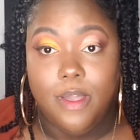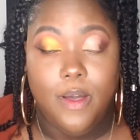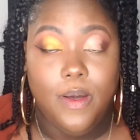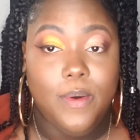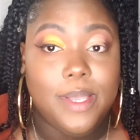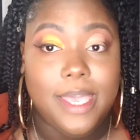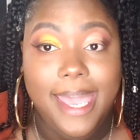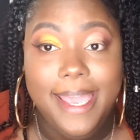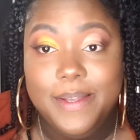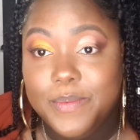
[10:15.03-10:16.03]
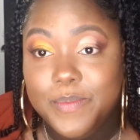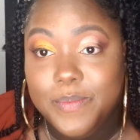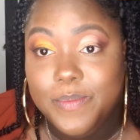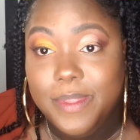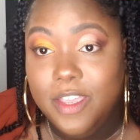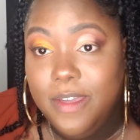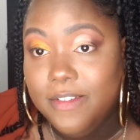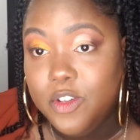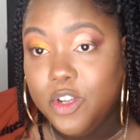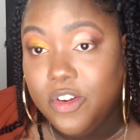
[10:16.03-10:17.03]
Okay, Now you have
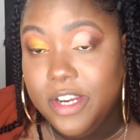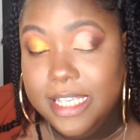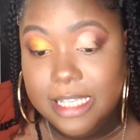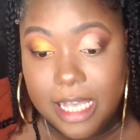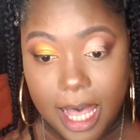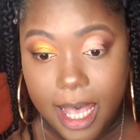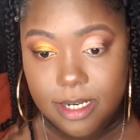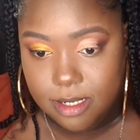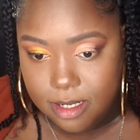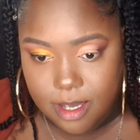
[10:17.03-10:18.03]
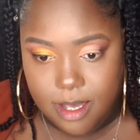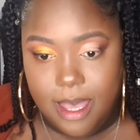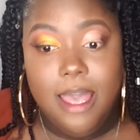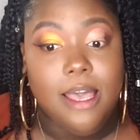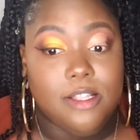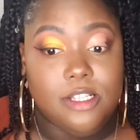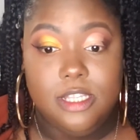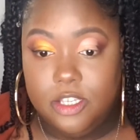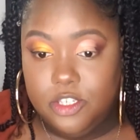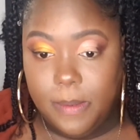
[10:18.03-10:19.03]
your crease cut to the
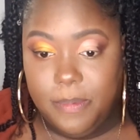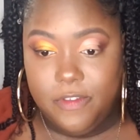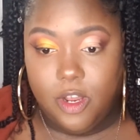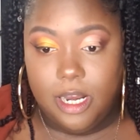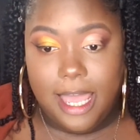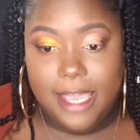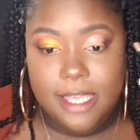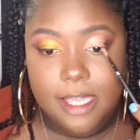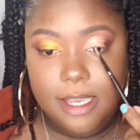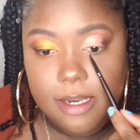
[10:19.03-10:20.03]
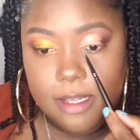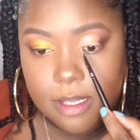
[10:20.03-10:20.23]
shape of your liking.